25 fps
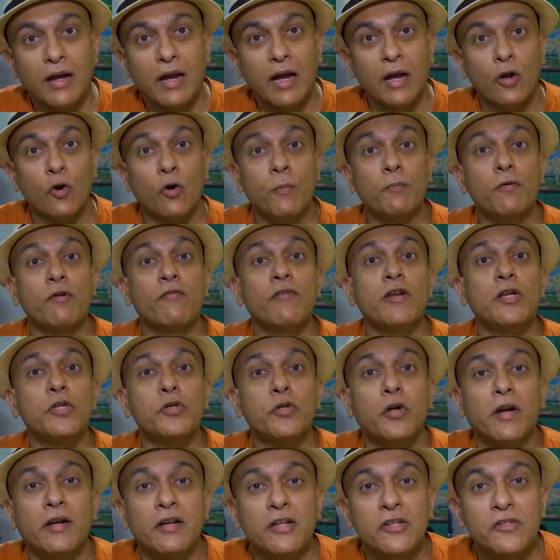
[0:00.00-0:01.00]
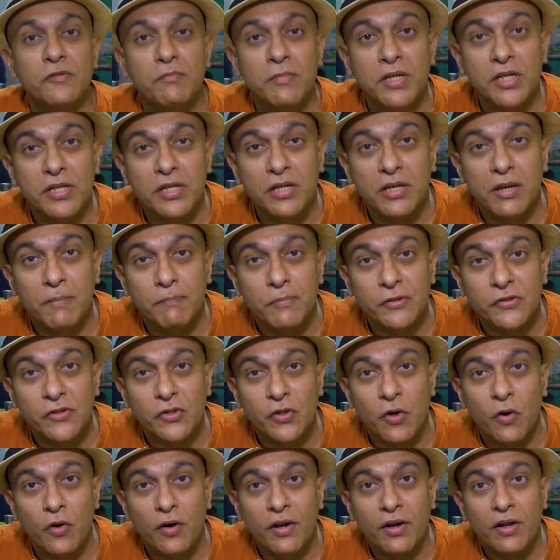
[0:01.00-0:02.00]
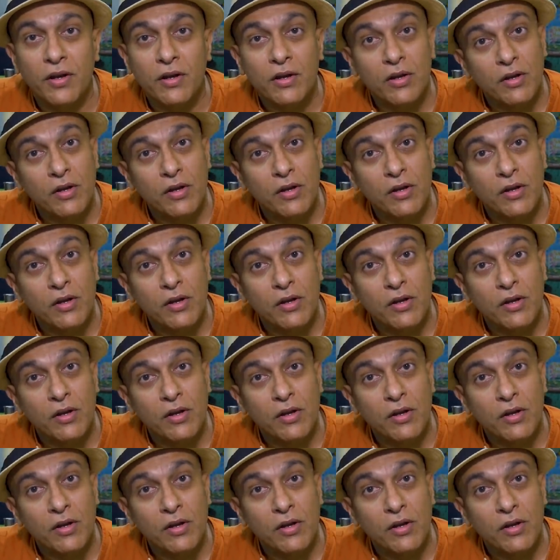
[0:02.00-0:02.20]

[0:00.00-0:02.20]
I hope you've enjoyed this meaty episode